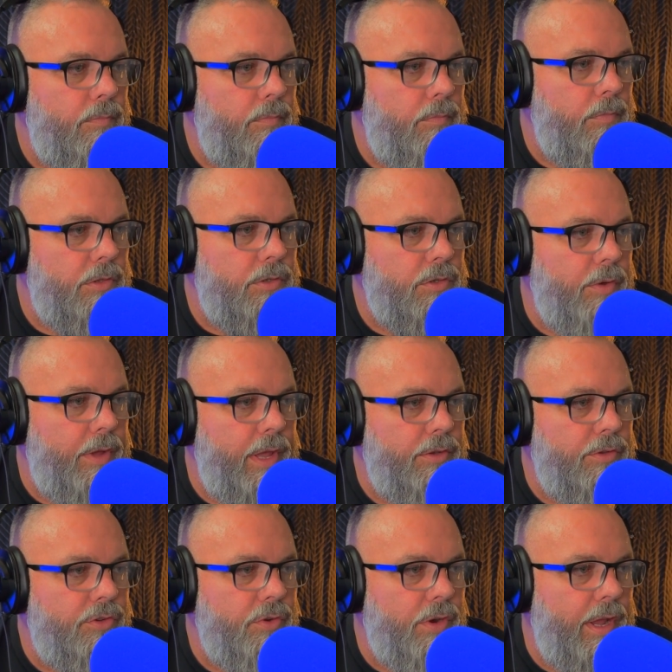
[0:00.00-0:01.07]
Let's go ahead
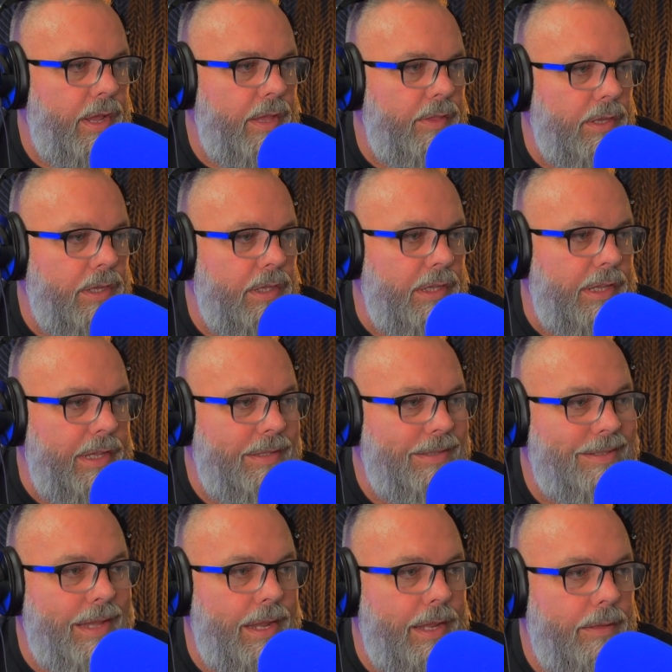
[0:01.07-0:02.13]
and try the clean
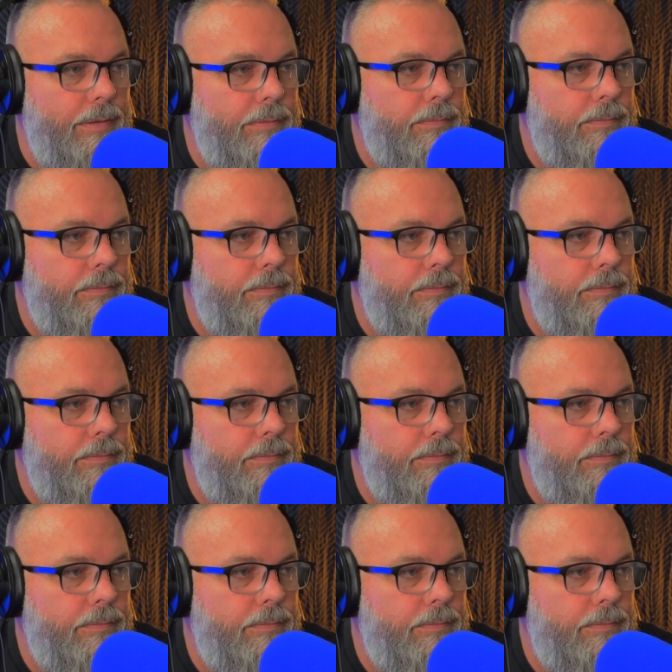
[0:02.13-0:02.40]
setting.